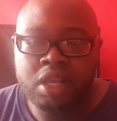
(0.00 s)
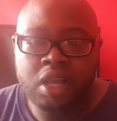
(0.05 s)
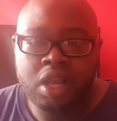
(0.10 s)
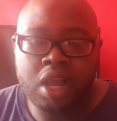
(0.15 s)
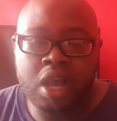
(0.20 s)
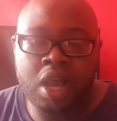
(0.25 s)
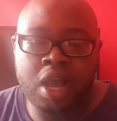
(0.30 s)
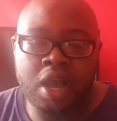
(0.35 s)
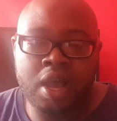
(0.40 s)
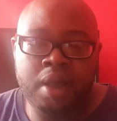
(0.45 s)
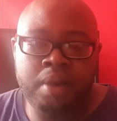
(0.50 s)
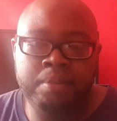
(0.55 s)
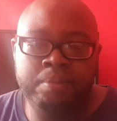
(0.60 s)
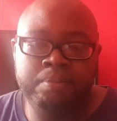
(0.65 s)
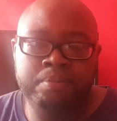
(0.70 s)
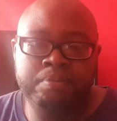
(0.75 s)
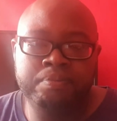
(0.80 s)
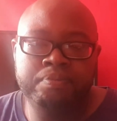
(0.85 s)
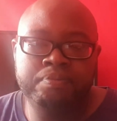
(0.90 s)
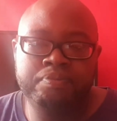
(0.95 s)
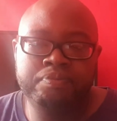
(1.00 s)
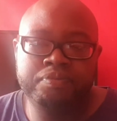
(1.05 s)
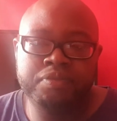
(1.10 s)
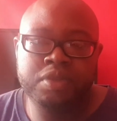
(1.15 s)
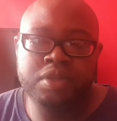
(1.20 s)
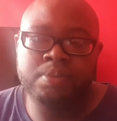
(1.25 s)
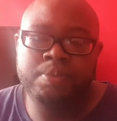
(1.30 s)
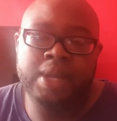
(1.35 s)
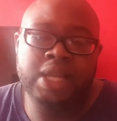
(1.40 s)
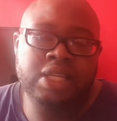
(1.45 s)

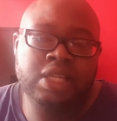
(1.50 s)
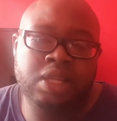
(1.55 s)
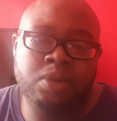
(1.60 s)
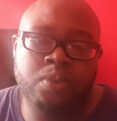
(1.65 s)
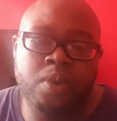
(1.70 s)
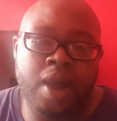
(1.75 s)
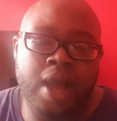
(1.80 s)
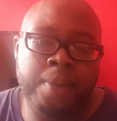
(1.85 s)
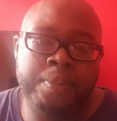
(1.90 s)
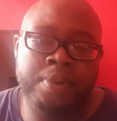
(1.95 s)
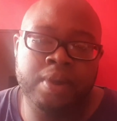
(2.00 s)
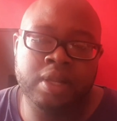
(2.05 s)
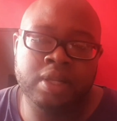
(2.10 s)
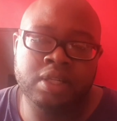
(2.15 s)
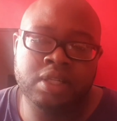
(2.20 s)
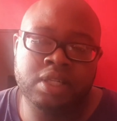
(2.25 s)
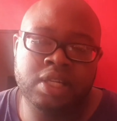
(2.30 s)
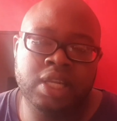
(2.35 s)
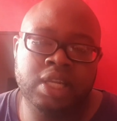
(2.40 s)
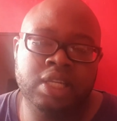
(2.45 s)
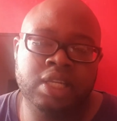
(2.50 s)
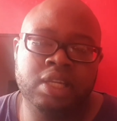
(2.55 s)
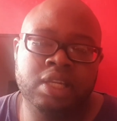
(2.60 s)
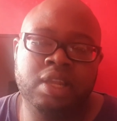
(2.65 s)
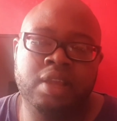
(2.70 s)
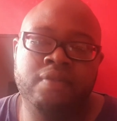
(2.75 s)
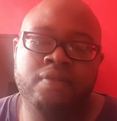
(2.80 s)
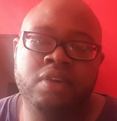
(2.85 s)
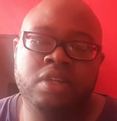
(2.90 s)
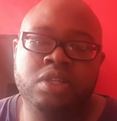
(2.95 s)
So basically what happened, they did
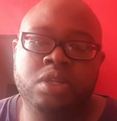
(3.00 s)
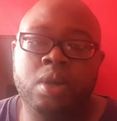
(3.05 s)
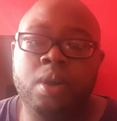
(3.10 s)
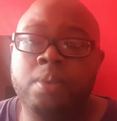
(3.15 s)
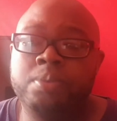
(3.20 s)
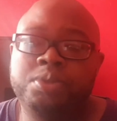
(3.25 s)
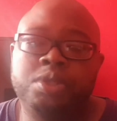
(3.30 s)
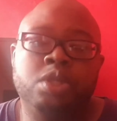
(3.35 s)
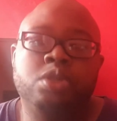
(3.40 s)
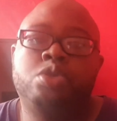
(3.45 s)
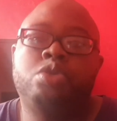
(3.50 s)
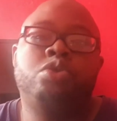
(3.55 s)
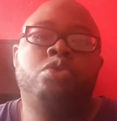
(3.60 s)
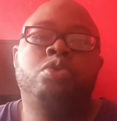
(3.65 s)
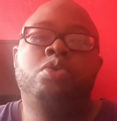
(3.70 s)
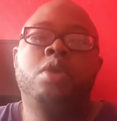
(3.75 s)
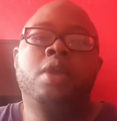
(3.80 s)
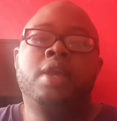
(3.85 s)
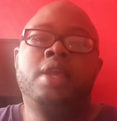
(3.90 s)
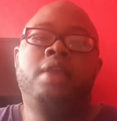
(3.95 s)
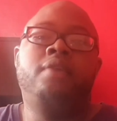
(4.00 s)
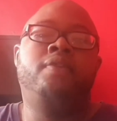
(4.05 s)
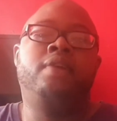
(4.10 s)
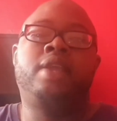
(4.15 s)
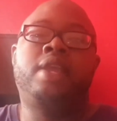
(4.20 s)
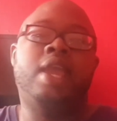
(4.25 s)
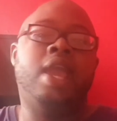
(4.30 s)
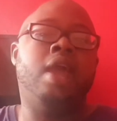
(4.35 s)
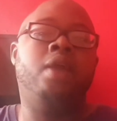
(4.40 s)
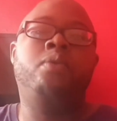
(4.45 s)
give us the option to either
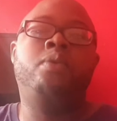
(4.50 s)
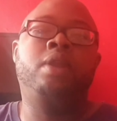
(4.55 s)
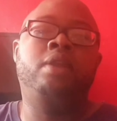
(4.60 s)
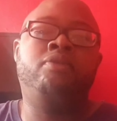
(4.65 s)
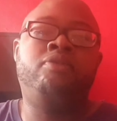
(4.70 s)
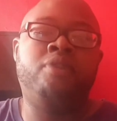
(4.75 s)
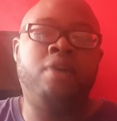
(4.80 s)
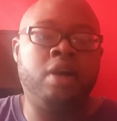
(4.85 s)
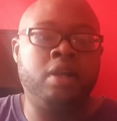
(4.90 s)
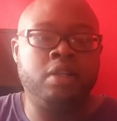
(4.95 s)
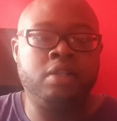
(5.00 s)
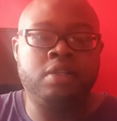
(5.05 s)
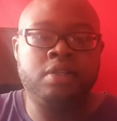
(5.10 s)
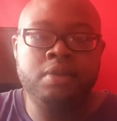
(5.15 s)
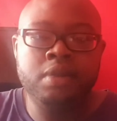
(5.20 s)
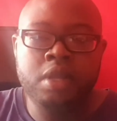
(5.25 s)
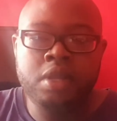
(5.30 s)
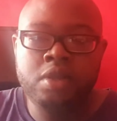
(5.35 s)
get a refund